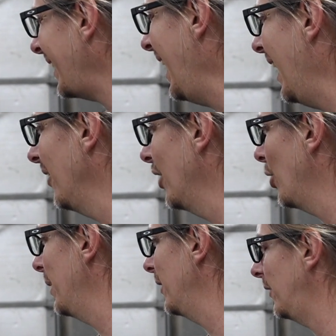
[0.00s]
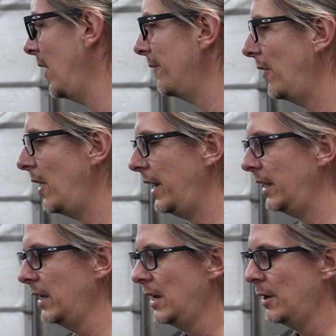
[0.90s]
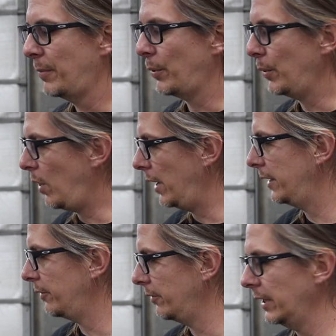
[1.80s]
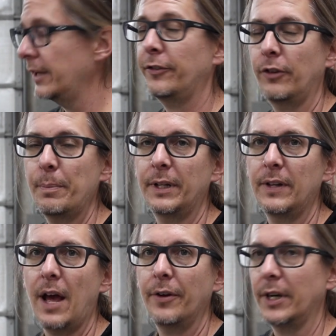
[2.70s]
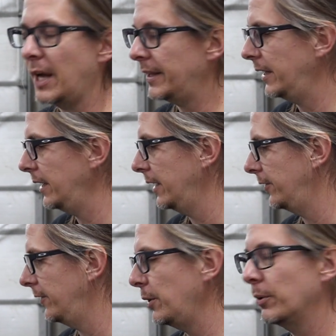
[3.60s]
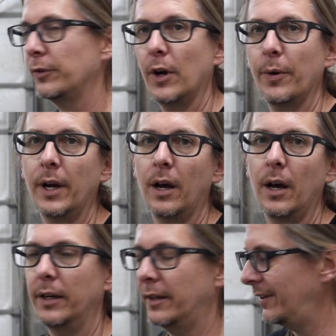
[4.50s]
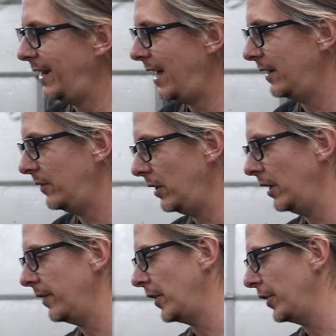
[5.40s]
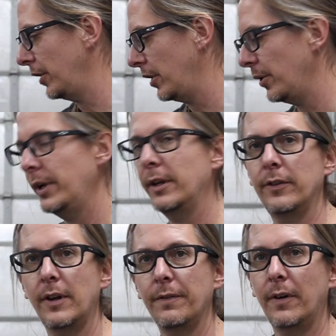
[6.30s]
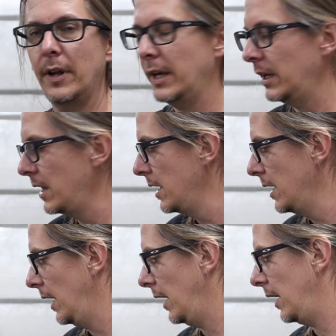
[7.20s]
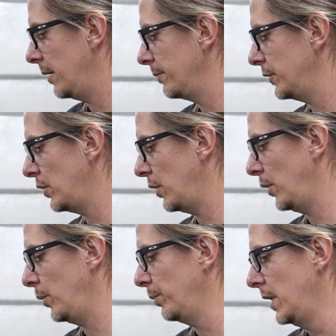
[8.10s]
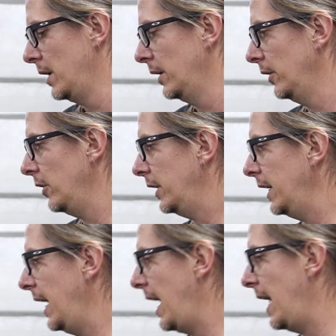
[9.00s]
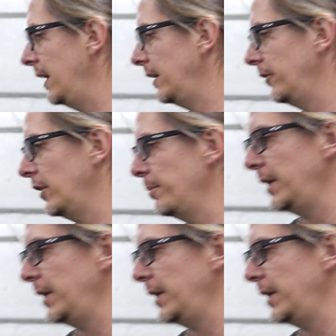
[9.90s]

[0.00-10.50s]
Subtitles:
Had a little bit of stuff on it, but we wanted to really strip it down to nothing and see what was going on because it had a ton of undercoating and stuff on it. So looking at it, there's going to